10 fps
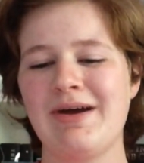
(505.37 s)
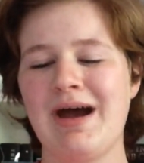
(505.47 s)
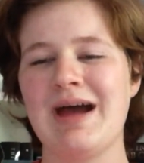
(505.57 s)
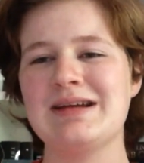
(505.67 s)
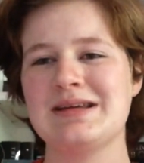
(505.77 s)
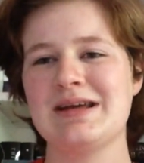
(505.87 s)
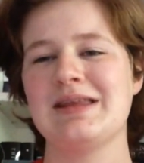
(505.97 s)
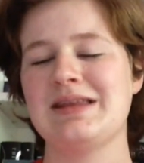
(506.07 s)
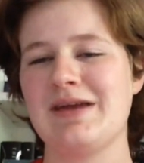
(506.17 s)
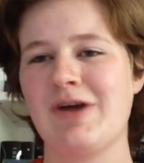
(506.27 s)
idea
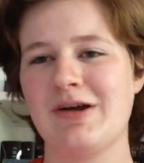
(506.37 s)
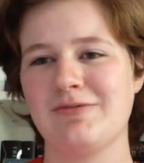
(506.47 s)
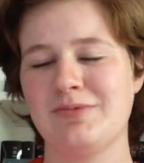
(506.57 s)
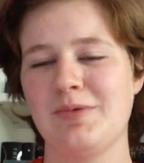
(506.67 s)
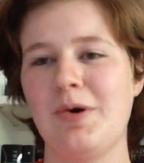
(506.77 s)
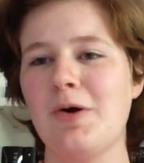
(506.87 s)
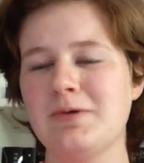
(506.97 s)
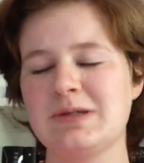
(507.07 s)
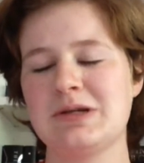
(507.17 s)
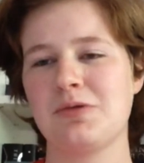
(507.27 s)
that they've kind of
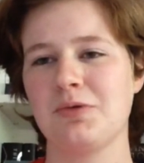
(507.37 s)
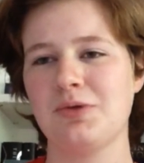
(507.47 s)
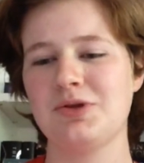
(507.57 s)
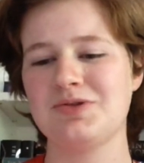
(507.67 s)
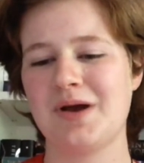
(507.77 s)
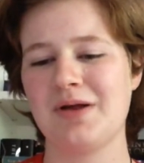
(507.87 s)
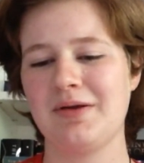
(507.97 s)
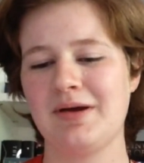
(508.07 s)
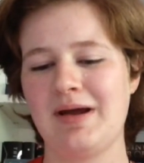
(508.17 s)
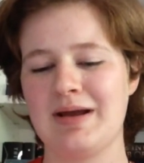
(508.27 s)
proposed through the
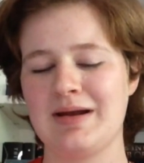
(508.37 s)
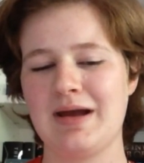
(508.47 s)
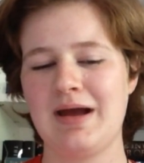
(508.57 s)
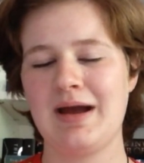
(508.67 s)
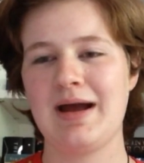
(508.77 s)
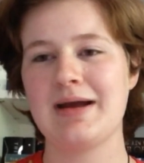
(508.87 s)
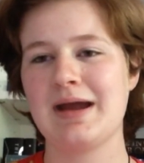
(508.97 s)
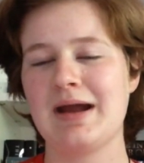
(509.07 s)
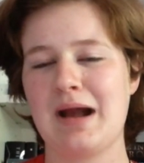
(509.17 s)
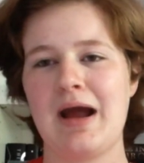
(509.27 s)
trailer. And
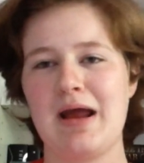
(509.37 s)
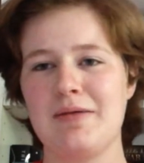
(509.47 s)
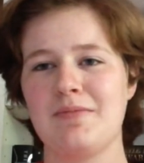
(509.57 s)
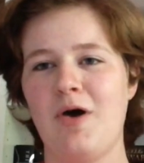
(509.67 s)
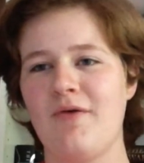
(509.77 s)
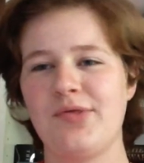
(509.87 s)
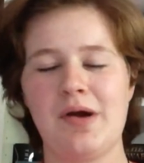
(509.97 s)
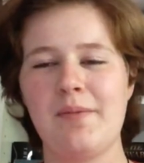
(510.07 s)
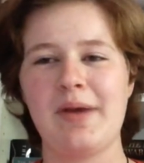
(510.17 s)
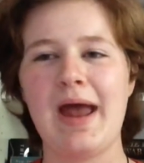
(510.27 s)
again, I, off the
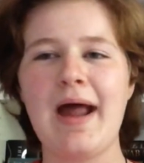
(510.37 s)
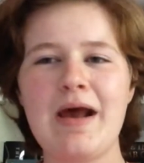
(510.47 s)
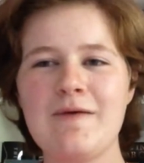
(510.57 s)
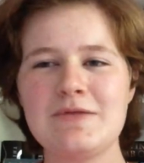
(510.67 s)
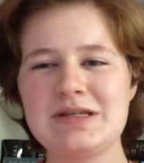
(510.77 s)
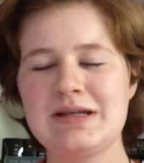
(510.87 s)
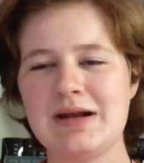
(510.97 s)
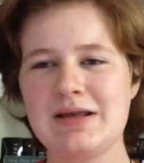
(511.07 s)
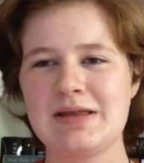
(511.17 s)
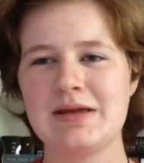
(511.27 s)
top of my head, haven't seen
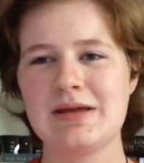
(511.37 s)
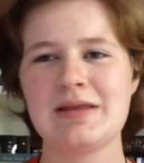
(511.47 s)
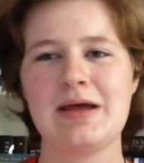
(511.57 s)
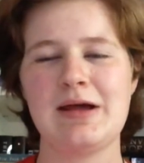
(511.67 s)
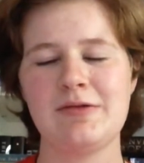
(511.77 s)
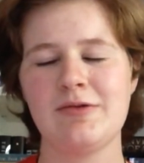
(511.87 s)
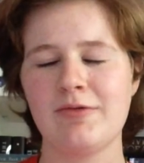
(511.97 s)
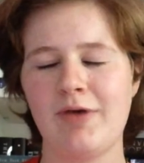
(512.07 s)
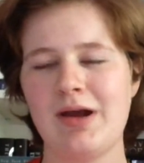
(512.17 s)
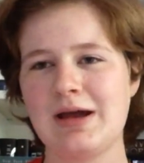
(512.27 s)
anything that Edgar
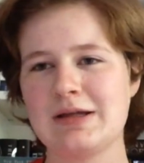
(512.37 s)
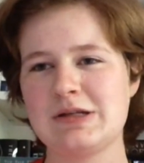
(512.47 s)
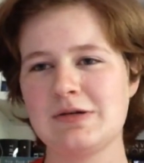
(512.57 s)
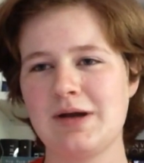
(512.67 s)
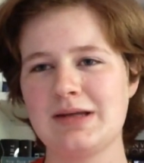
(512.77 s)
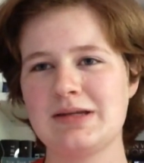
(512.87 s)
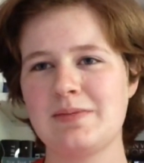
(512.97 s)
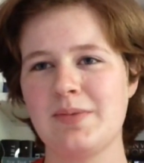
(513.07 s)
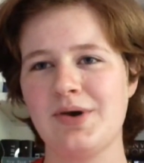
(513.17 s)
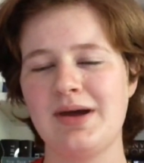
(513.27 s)
Wright has
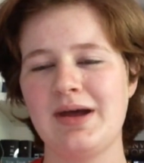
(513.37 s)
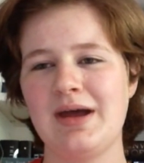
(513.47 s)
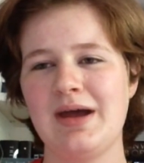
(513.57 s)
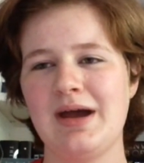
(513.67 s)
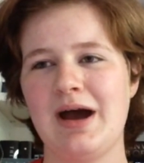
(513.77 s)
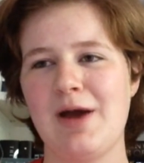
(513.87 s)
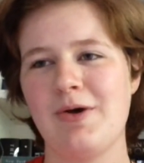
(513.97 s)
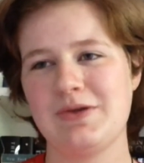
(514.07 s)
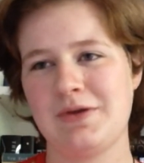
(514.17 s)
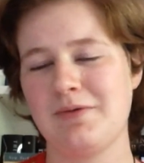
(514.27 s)
directed, but I'm
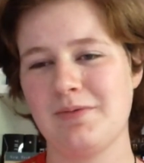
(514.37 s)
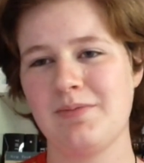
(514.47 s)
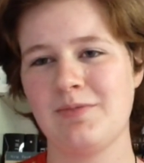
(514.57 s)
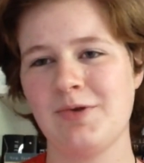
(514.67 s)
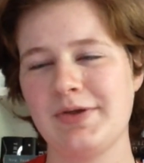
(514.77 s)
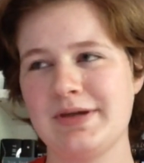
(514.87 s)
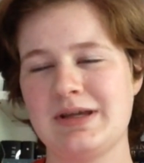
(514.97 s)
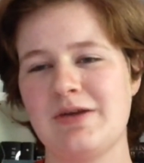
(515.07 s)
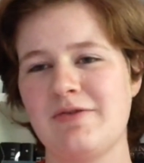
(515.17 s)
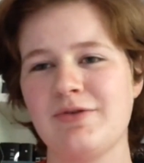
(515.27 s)
also really
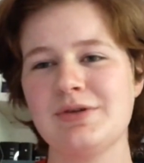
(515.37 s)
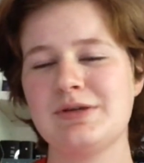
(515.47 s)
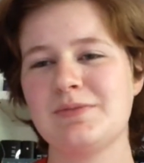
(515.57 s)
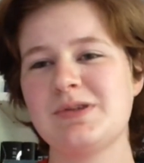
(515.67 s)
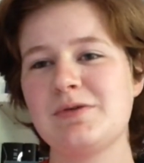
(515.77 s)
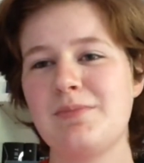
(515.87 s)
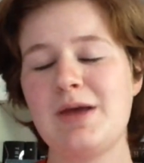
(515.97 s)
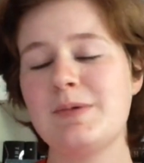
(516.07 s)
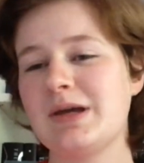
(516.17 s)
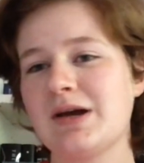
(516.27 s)
excited for this one, so
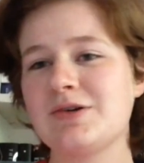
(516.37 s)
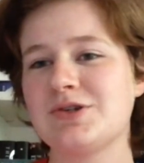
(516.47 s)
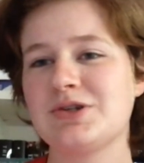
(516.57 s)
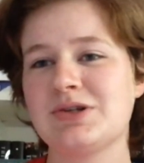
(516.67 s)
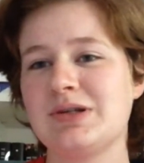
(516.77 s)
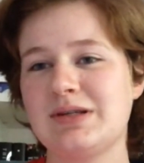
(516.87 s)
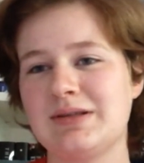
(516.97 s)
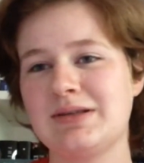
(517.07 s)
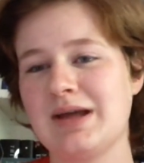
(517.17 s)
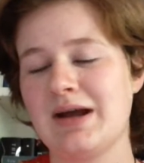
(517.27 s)
maybe I should
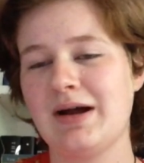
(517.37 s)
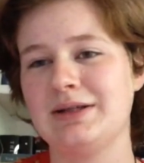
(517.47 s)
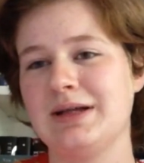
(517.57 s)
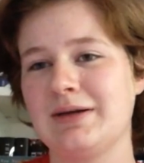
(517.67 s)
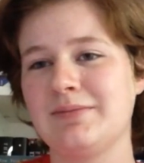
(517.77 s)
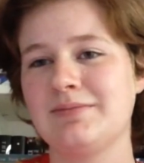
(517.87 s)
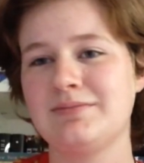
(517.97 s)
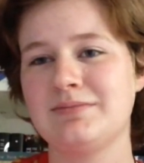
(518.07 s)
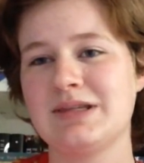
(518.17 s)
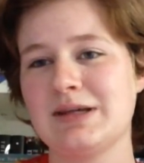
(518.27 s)
get on that
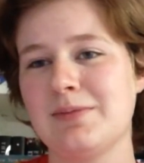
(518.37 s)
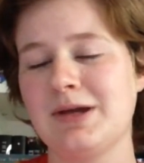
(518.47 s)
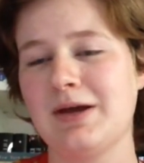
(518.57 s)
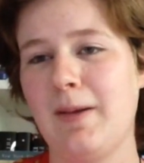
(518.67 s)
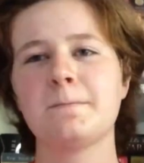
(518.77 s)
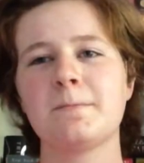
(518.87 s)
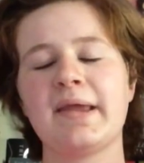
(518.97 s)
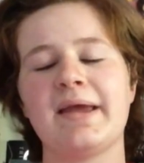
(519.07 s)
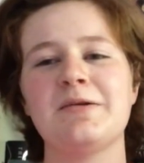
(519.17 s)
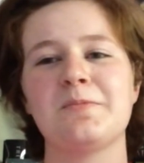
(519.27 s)
someday.
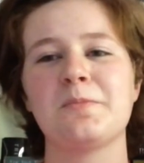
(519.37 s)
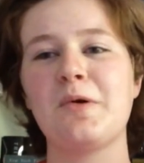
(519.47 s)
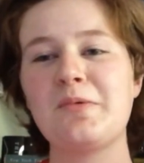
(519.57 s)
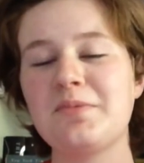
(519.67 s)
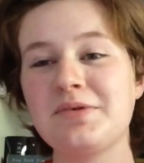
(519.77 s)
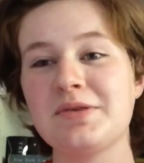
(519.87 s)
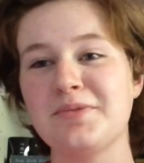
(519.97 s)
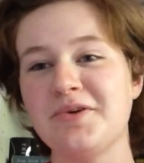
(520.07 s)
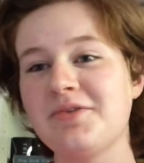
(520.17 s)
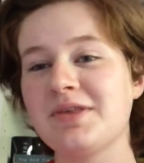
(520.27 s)
And probably the
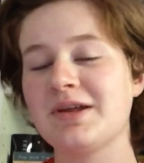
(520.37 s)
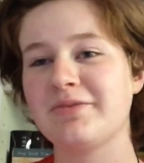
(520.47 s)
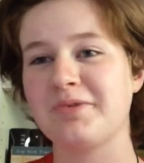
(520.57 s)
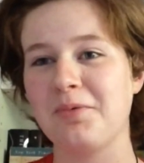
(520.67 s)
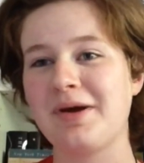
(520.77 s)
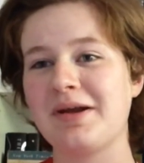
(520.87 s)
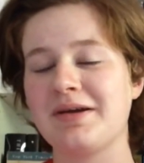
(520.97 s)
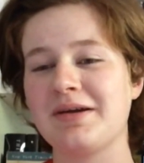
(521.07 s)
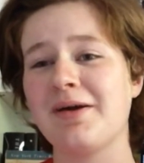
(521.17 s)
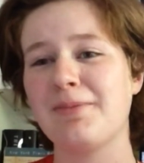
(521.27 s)
movie that I've been
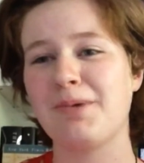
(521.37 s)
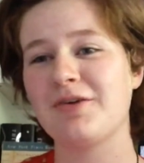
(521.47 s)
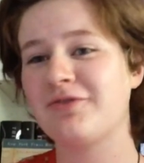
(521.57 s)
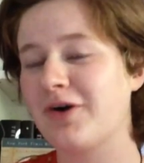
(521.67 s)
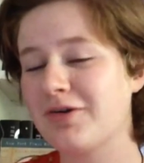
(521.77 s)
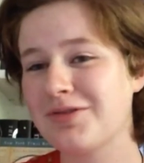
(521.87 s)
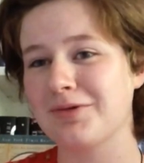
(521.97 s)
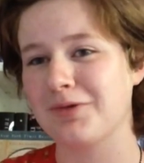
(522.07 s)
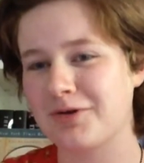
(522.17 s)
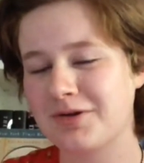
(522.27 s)
waiting by far the
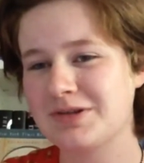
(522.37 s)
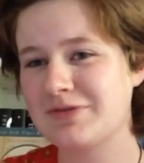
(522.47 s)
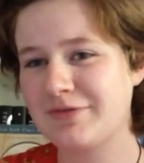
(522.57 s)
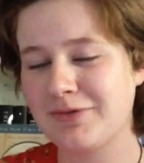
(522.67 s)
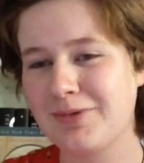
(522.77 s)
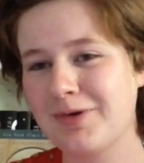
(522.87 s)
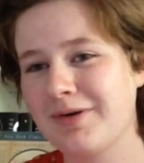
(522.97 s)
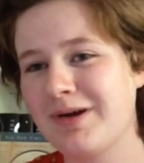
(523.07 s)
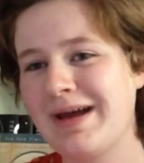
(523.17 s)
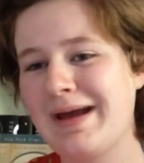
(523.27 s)
longest
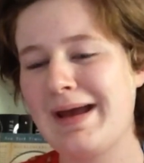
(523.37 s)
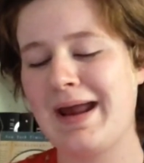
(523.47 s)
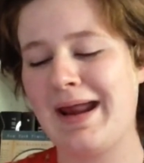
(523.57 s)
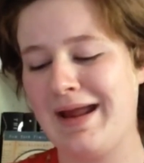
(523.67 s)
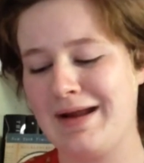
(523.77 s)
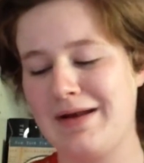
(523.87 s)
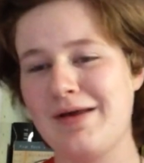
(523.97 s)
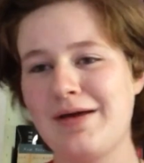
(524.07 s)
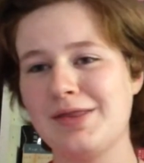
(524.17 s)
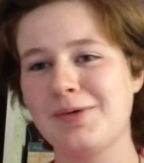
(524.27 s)
for, and
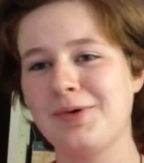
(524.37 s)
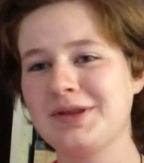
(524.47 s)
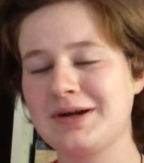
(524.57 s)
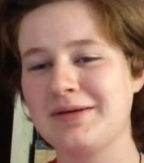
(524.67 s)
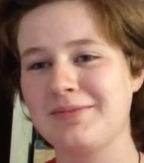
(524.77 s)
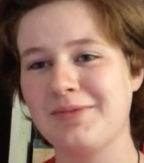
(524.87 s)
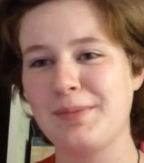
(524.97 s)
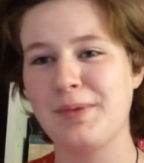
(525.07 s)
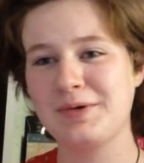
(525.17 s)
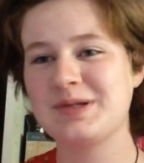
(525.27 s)
the one that I'm
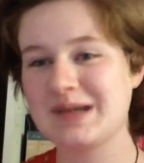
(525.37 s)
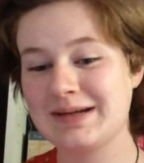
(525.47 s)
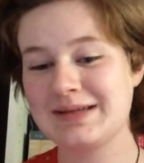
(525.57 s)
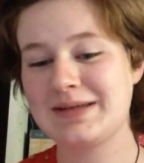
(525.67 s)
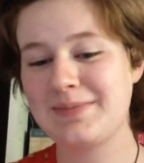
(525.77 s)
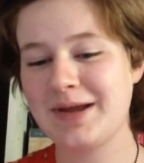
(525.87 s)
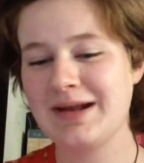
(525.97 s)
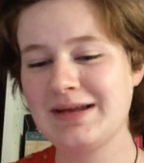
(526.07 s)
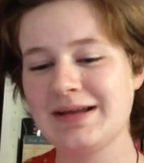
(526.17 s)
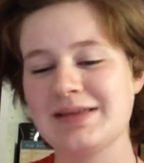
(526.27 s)
most
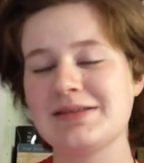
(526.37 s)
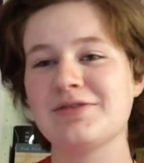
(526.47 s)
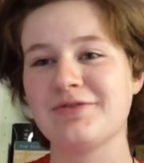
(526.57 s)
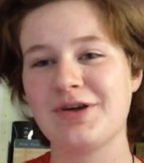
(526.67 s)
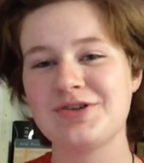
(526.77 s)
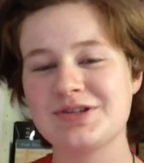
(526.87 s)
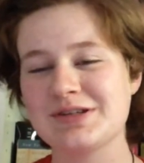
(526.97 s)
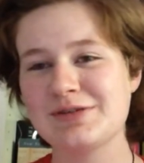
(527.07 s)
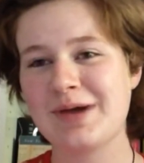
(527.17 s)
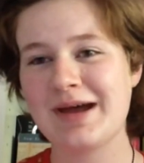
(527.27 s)
anticipating, is The French
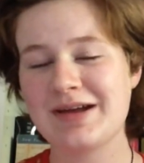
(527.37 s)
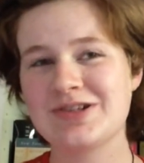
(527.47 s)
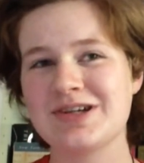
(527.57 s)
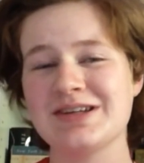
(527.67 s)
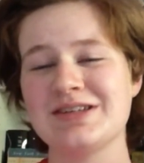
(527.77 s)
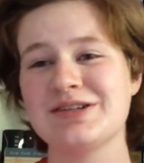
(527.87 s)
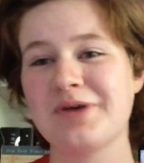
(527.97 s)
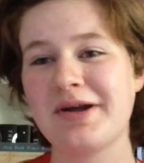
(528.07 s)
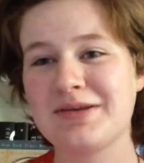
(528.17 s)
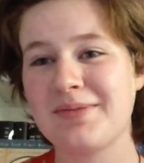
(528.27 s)
Dispatch. It's
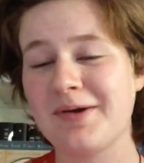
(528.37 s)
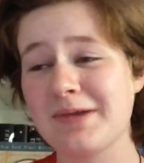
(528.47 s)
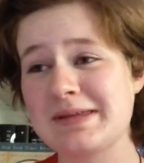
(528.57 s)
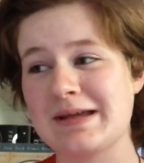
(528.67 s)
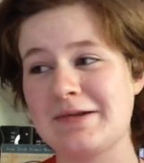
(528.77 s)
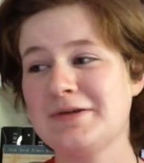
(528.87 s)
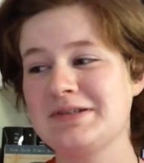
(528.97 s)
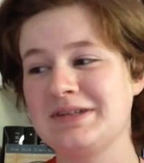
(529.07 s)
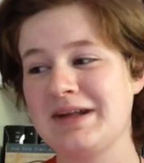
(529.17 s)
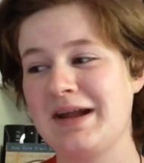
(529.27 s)
directed by Wes
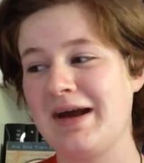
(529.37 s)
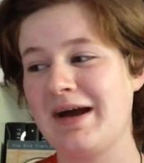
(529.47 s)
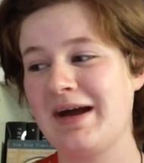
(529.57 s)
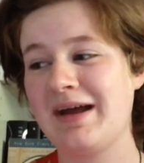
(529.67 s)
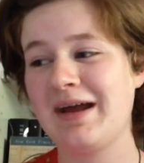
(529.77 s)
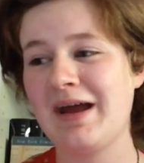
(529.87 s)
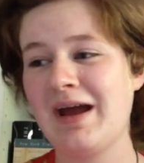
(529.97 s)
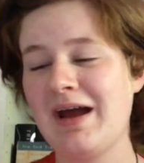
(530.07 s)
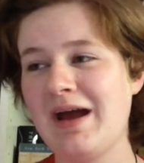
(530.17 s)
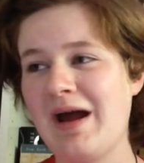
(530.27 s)
Anderson, and I
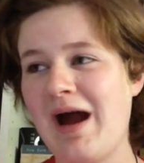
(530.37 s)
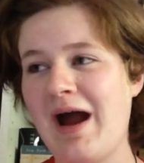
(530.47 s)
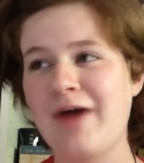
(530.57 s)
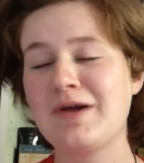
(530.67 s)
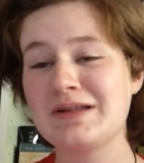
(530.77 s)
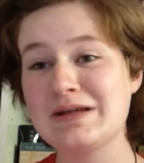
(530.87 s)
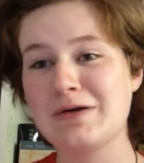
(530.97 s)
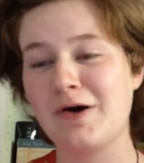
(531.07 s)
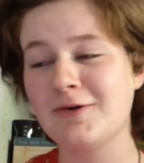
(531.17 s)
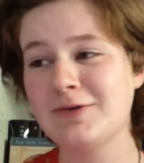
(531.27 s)
have not seen
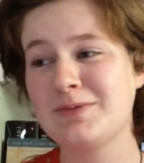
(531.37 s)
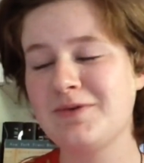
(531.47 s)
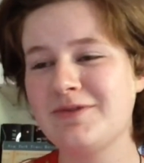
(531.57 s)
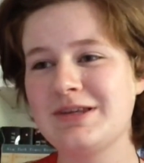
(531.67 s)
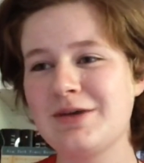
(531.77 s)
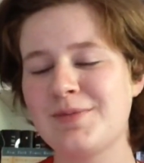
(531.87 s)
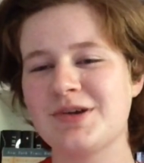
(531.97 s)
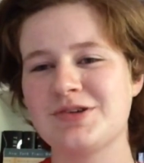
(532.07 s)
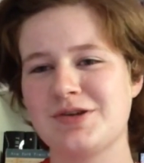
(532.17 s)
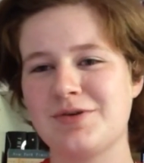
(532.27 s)
all of his movies yet,
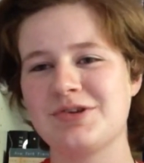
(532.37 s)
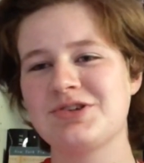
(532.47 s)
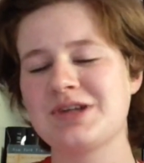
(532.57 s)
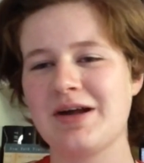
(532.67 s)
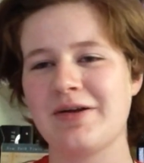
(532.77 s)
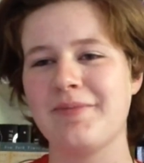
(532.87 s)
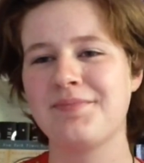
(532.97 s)
because you just gotta